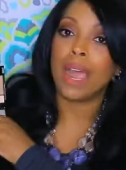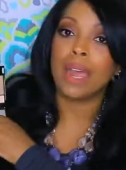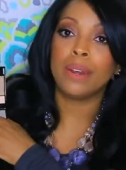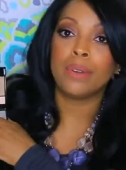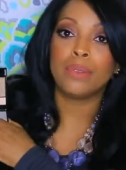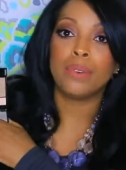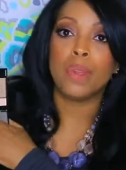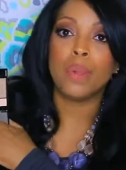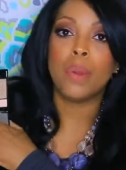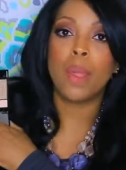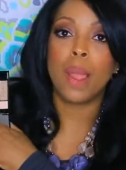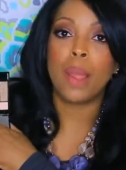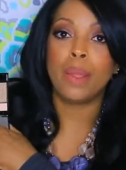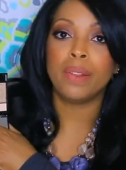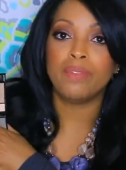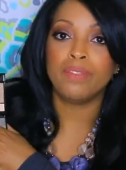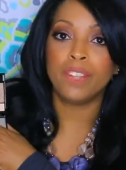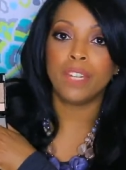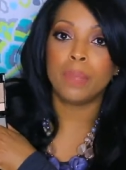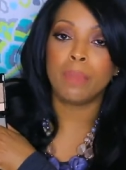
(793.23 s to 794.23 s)
I don't know how
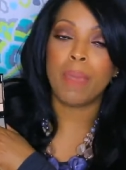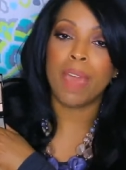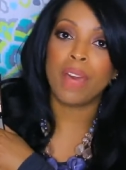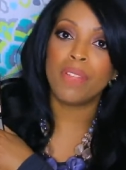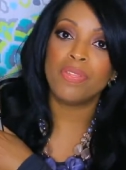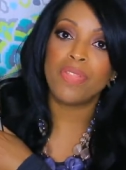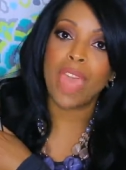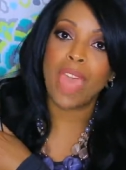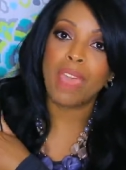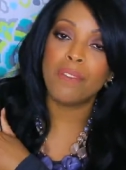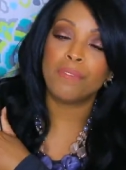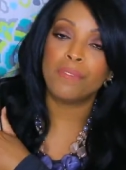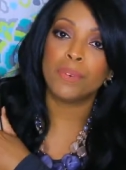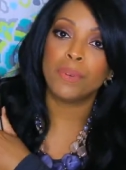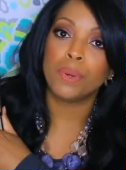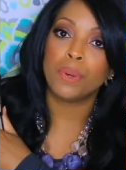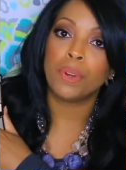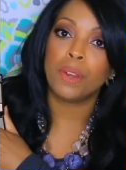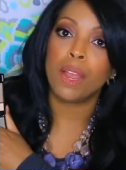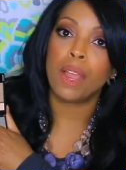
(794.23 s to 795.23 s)
I feel about that
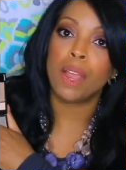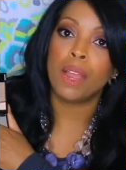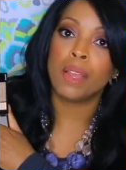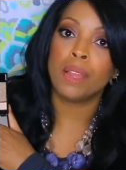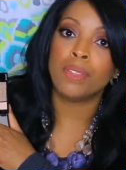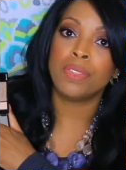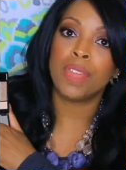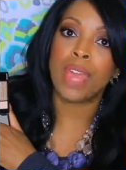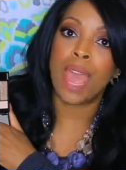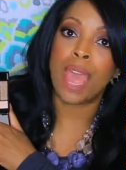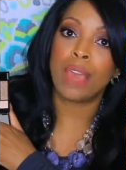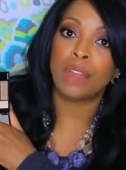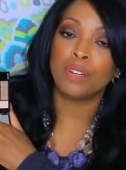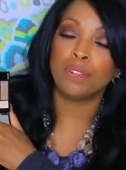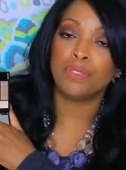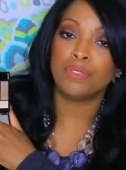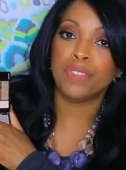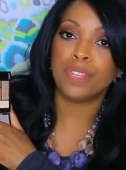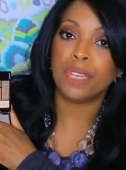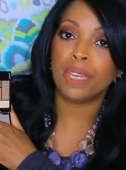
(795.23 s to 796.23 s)
for uh, the
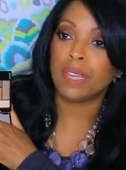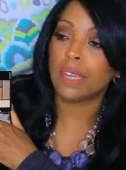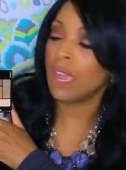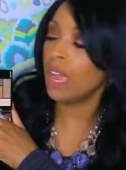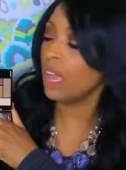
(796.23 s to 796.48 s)
outer V, a